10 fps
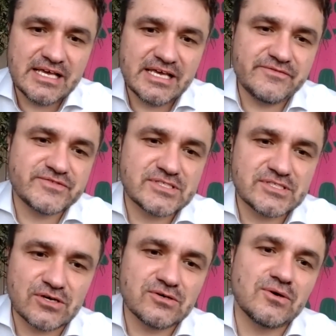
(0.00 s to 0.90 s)
If
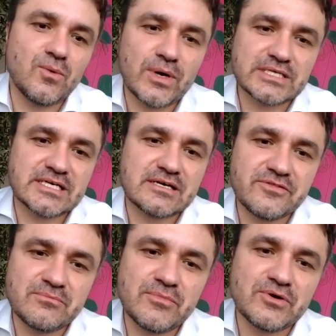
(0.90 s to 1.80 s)
so, what are
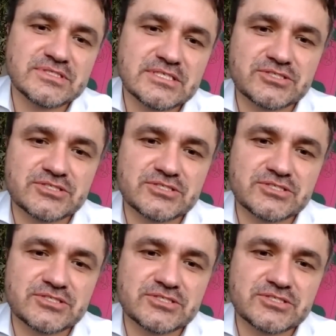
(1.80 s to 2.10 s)
the most